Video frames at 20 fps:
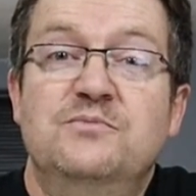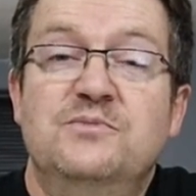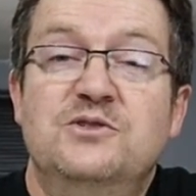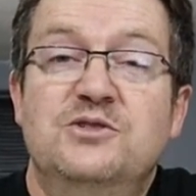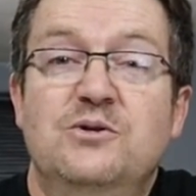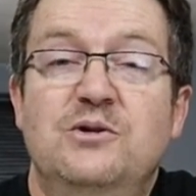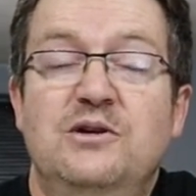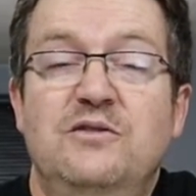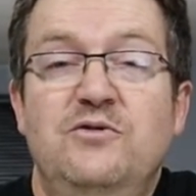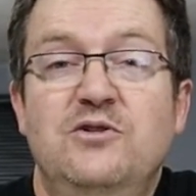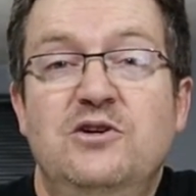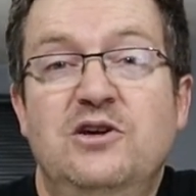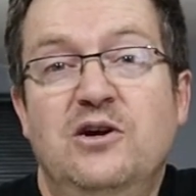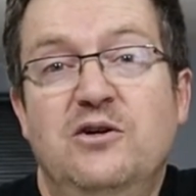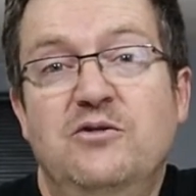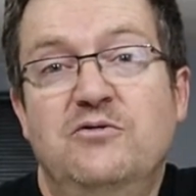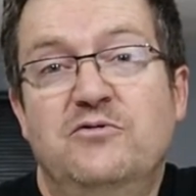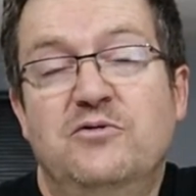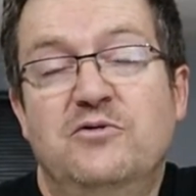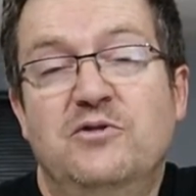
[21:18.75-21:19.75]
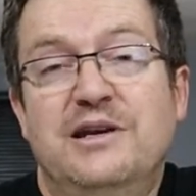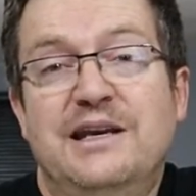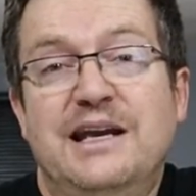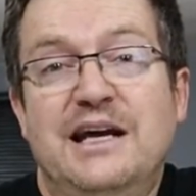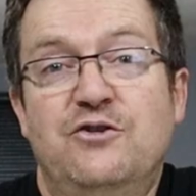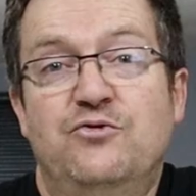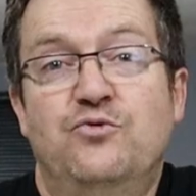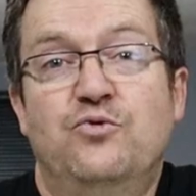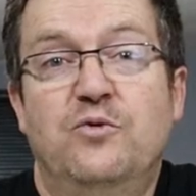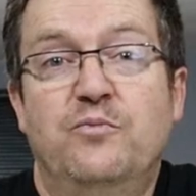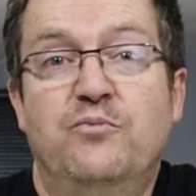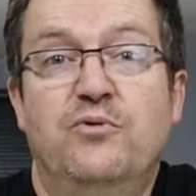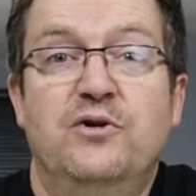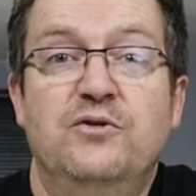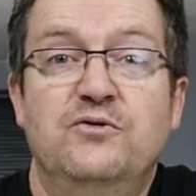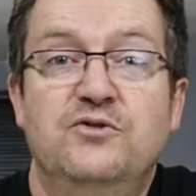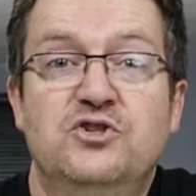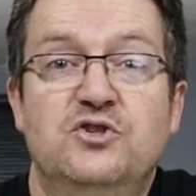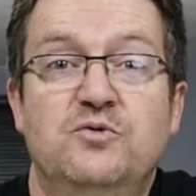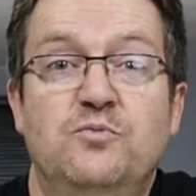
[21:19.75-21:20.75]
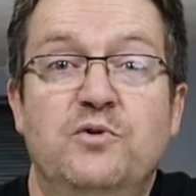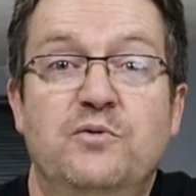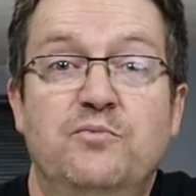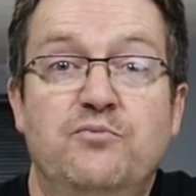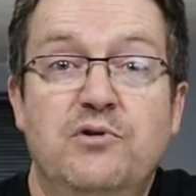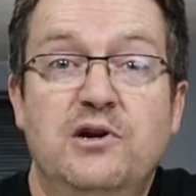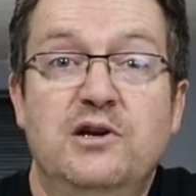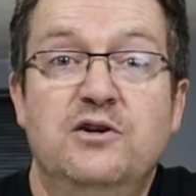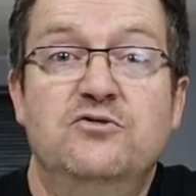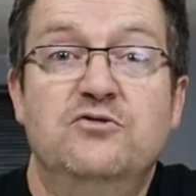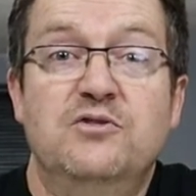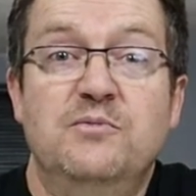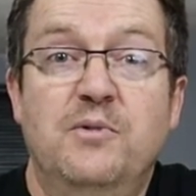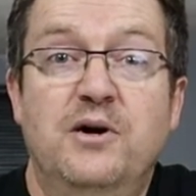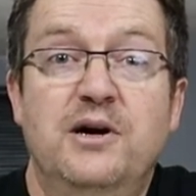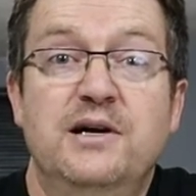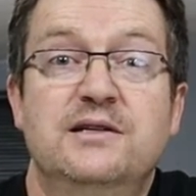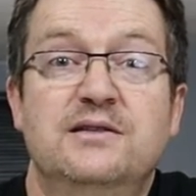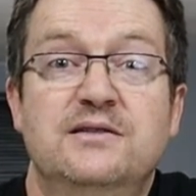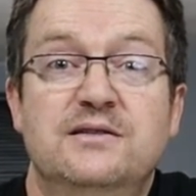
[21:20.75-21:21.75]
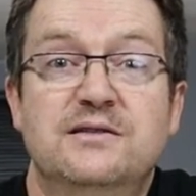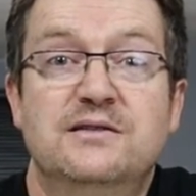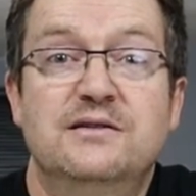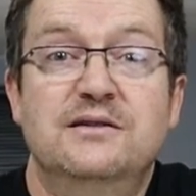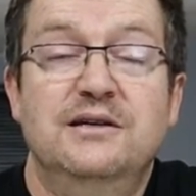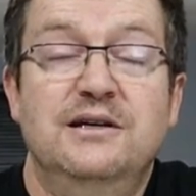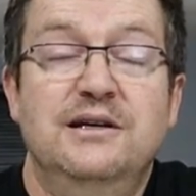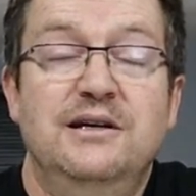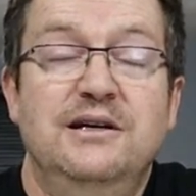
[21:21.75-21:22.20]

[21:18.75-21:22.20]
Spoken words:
So if you go for a natural approach with predatory mites,